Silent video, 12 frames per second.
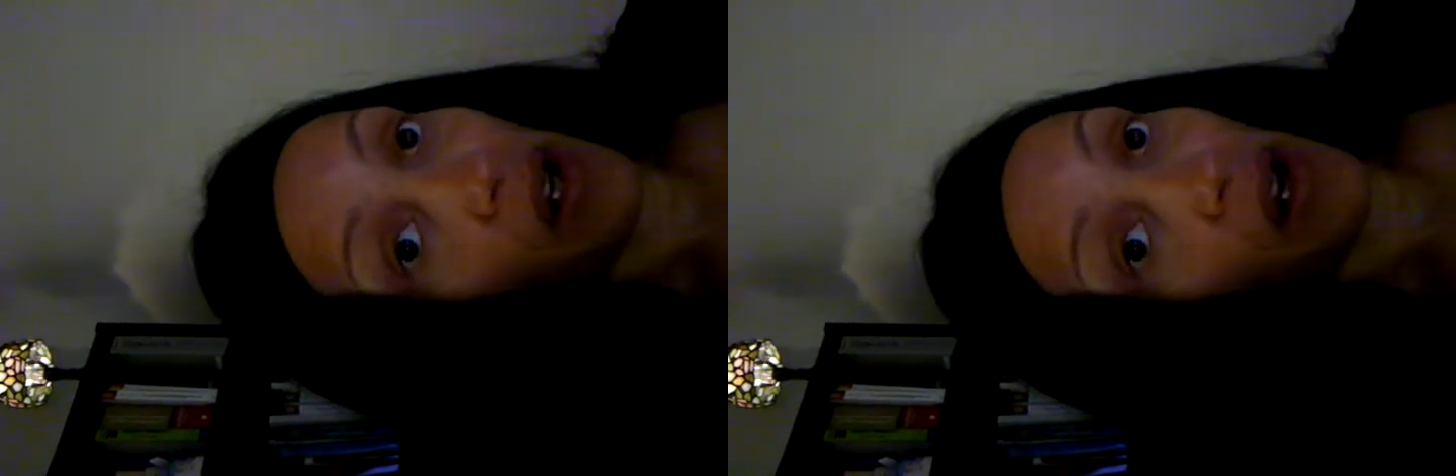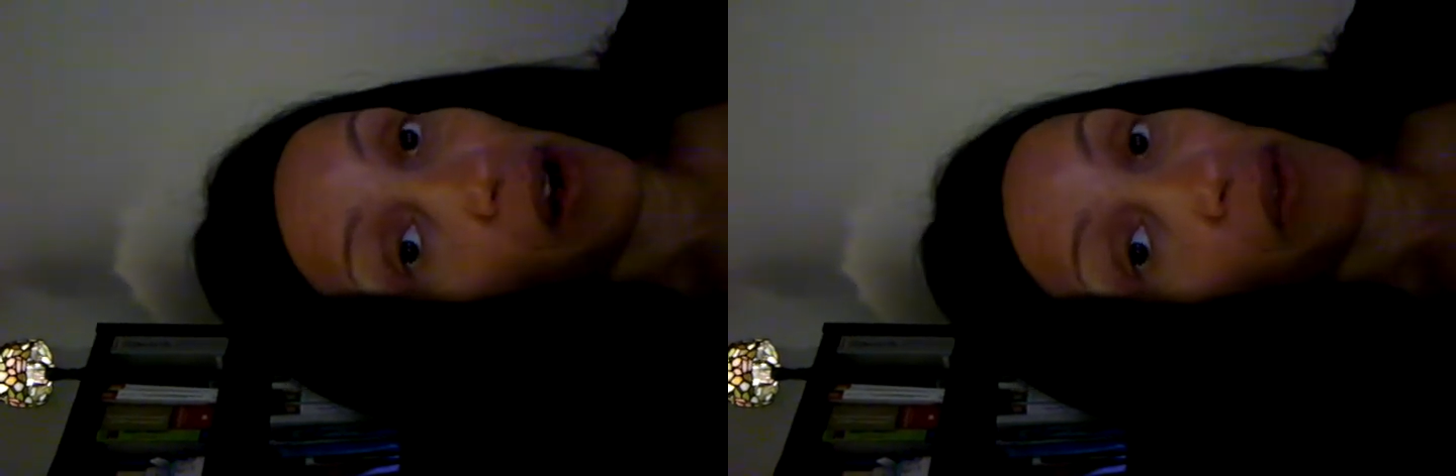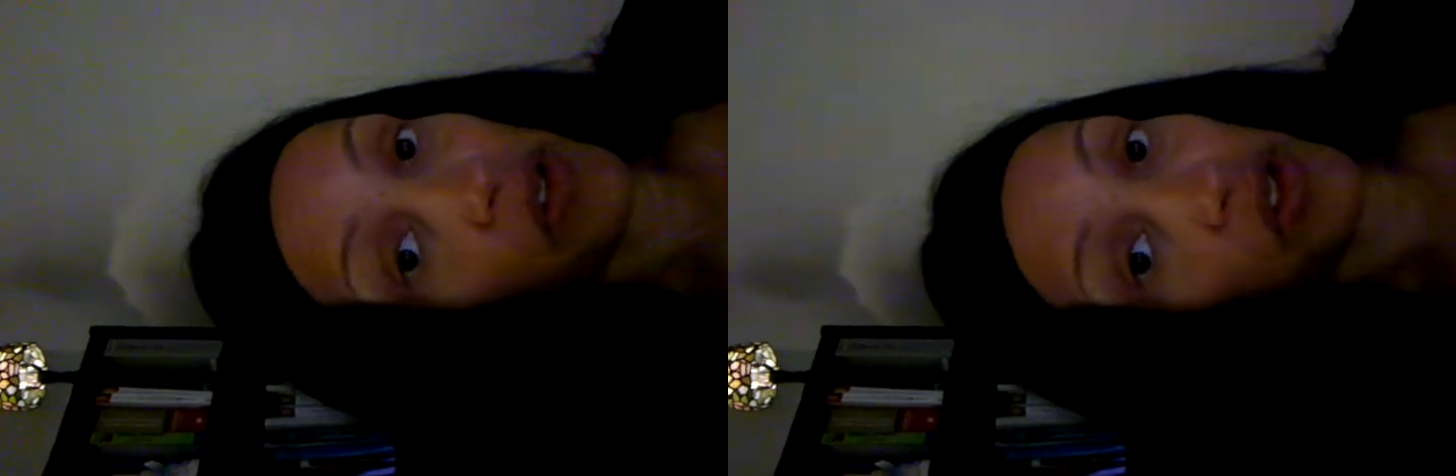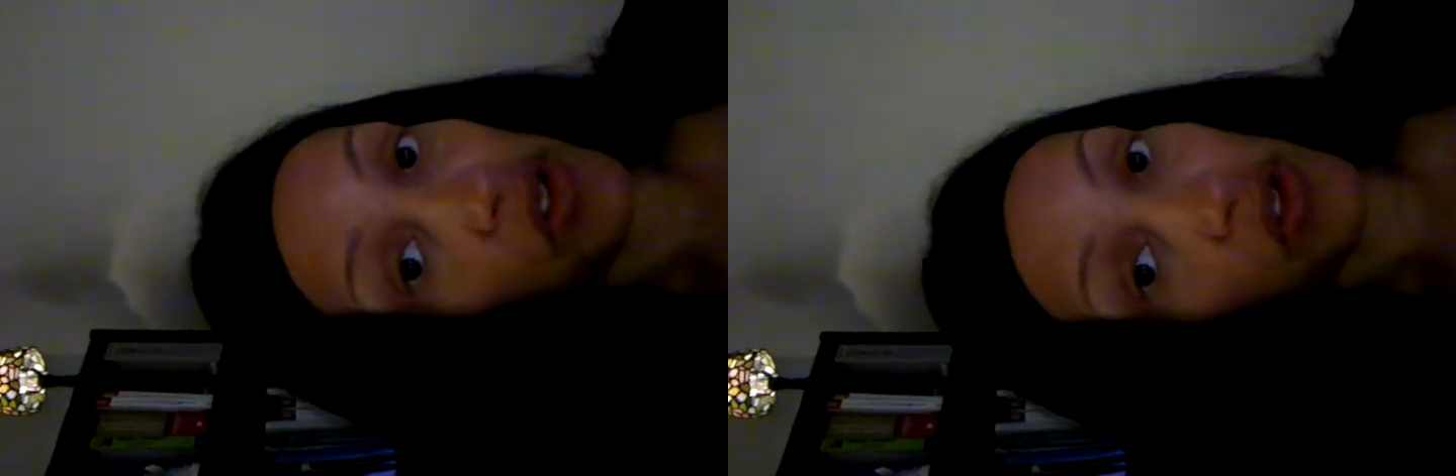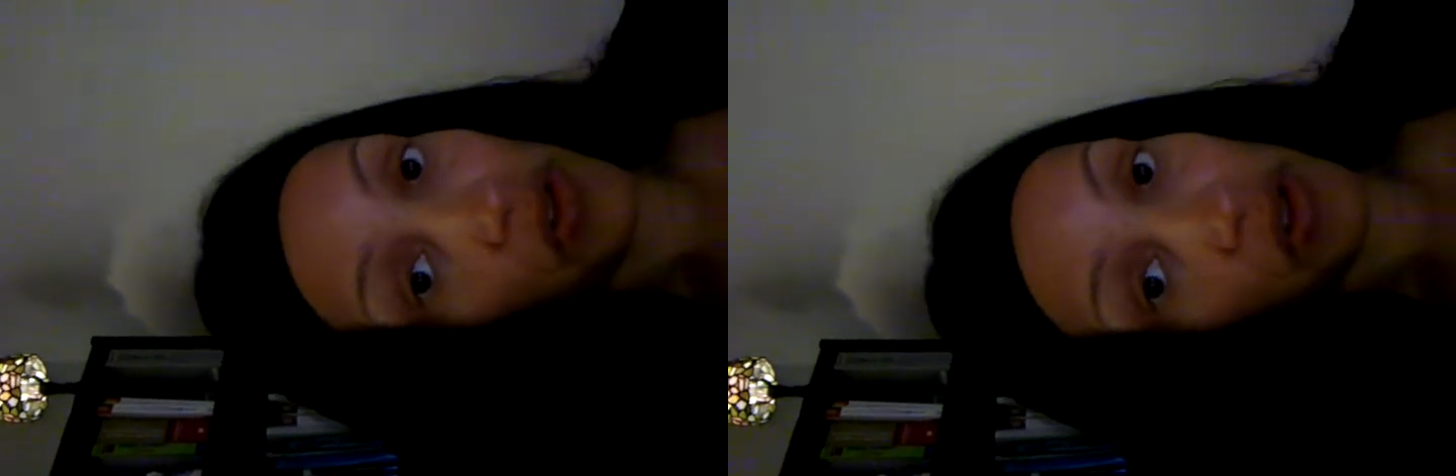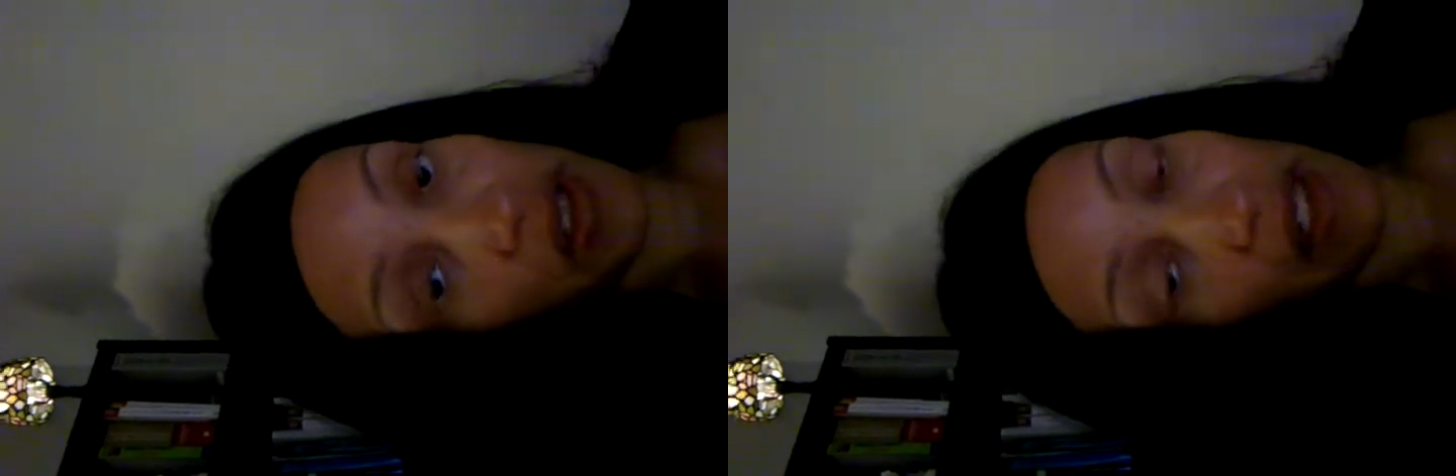where I
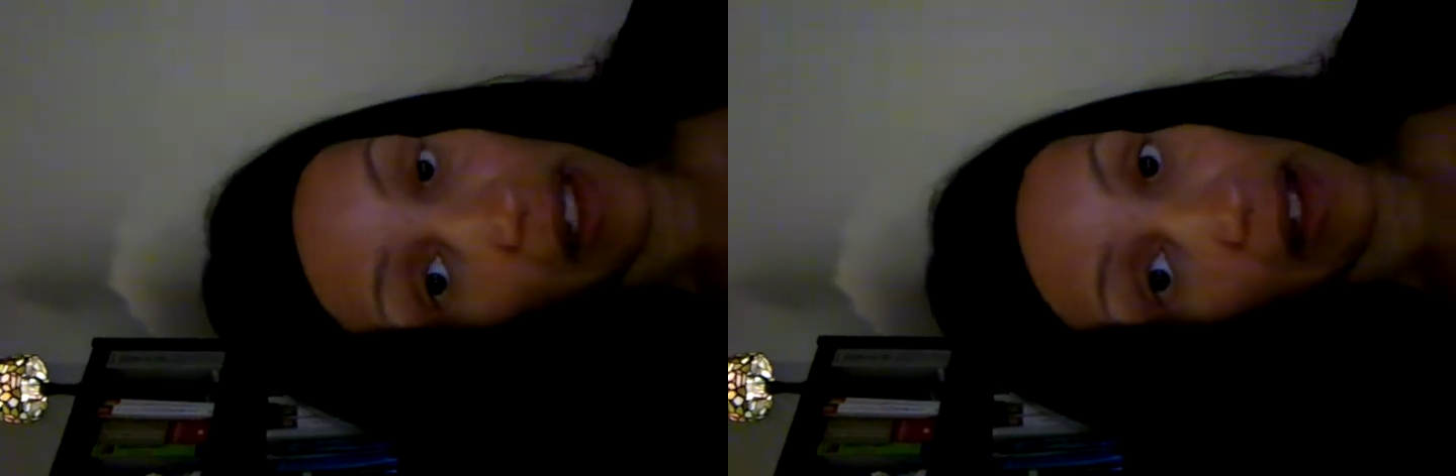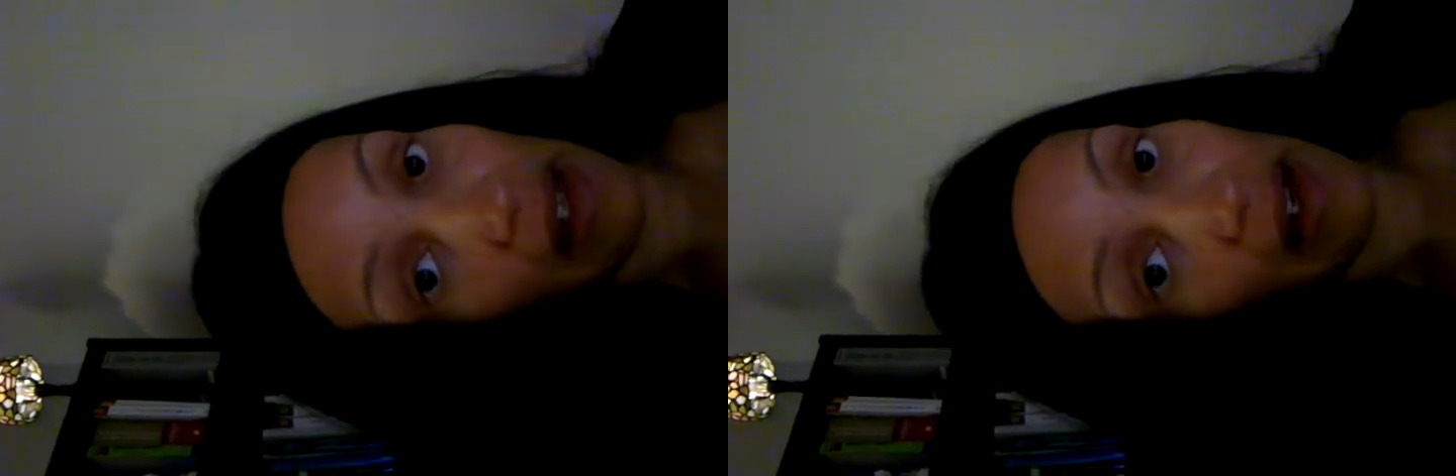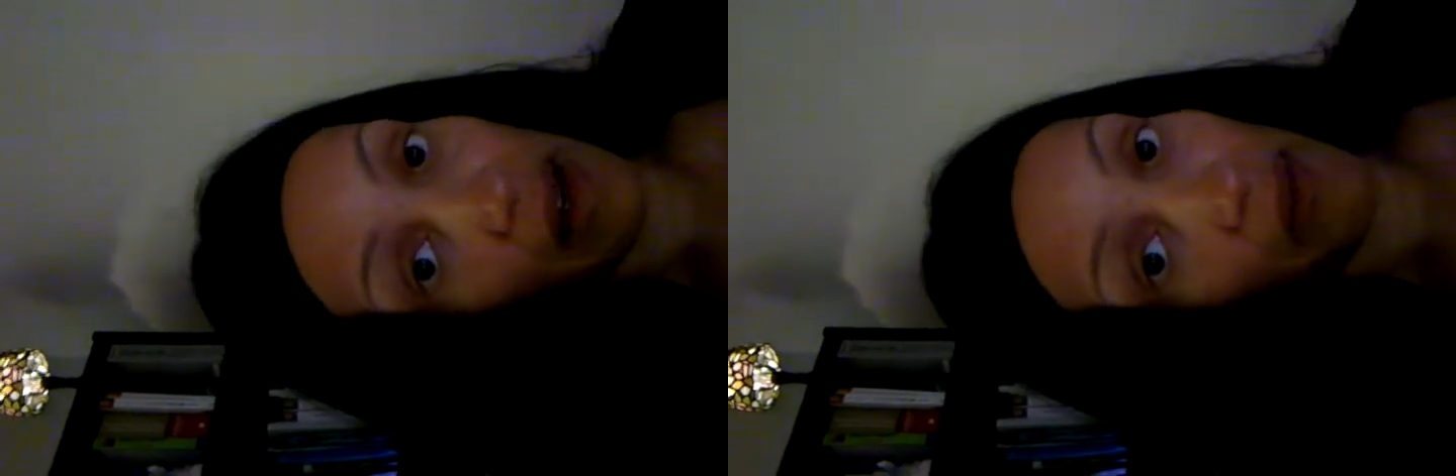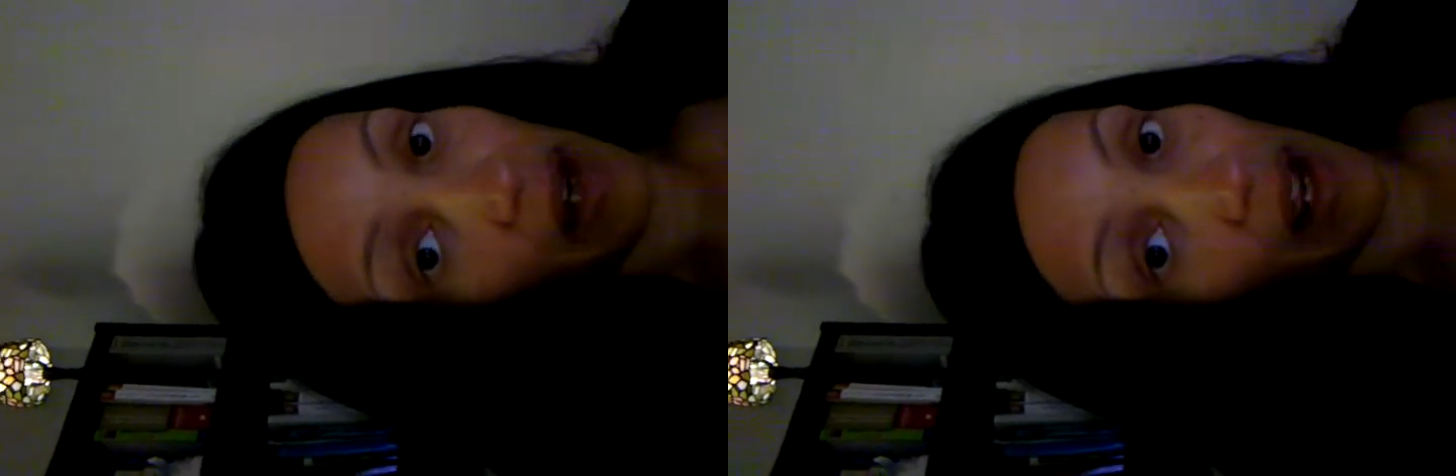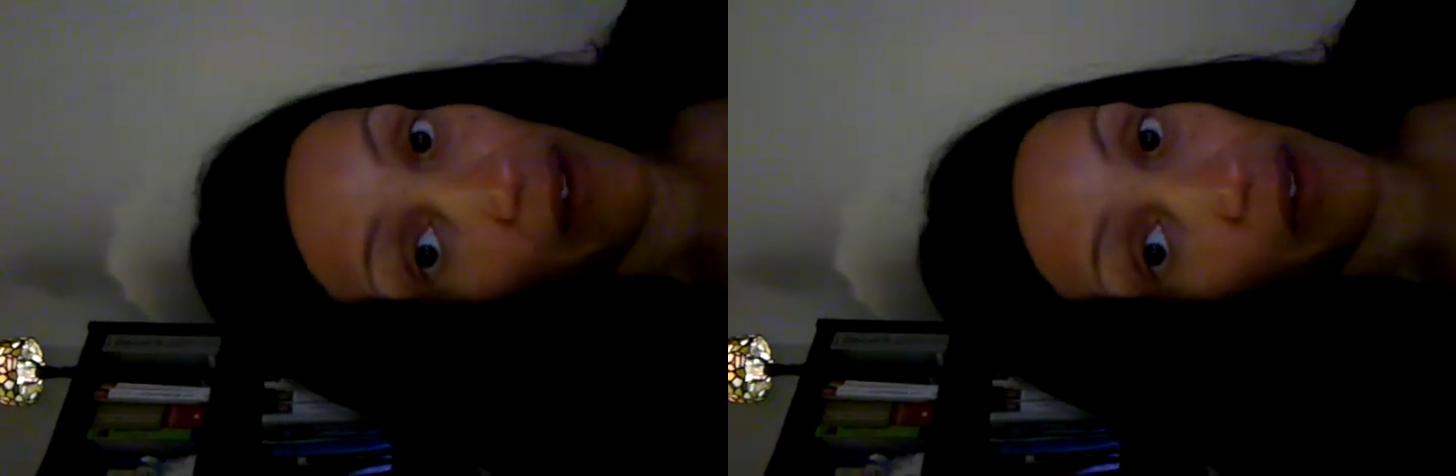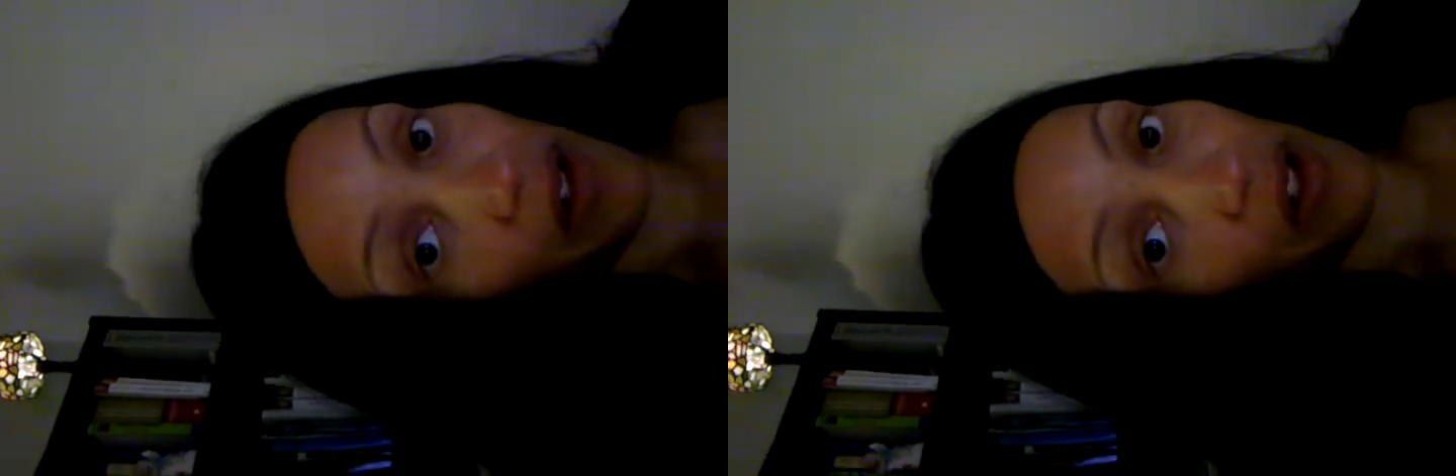was juicing and I
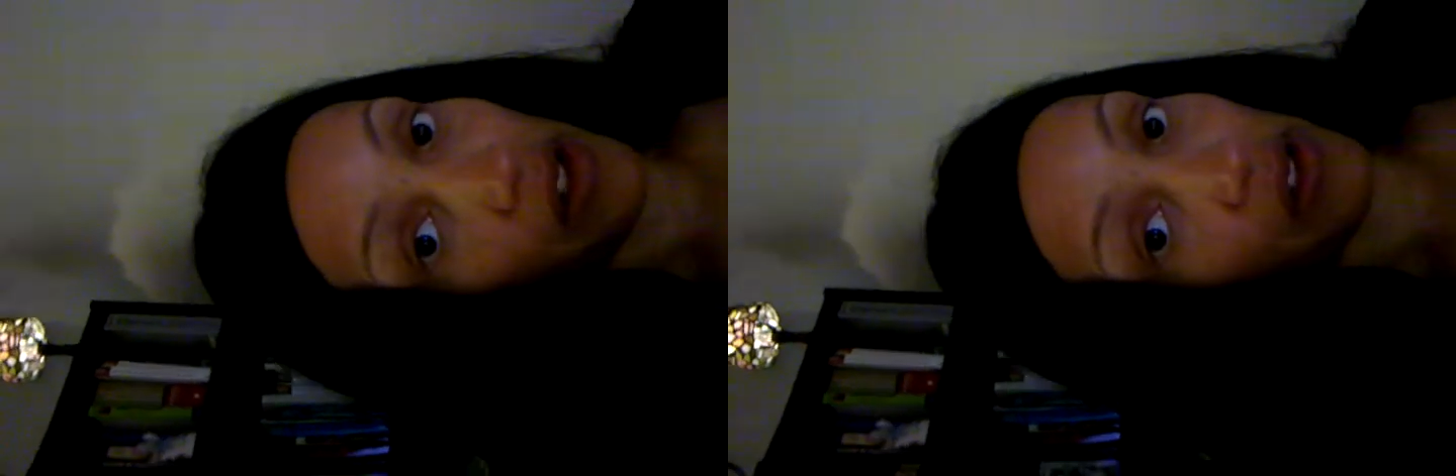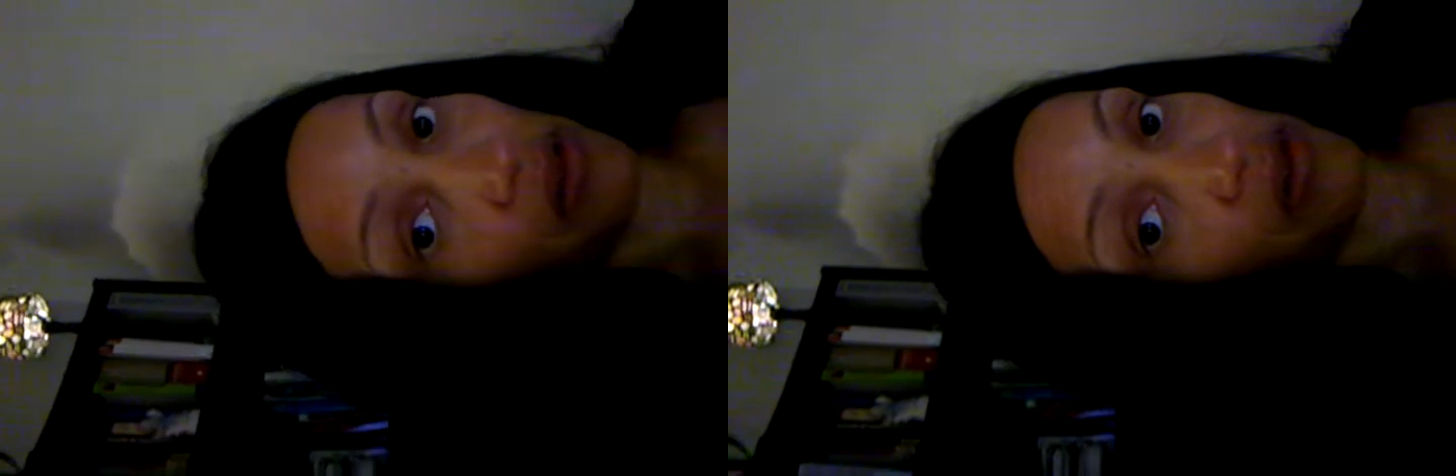would have a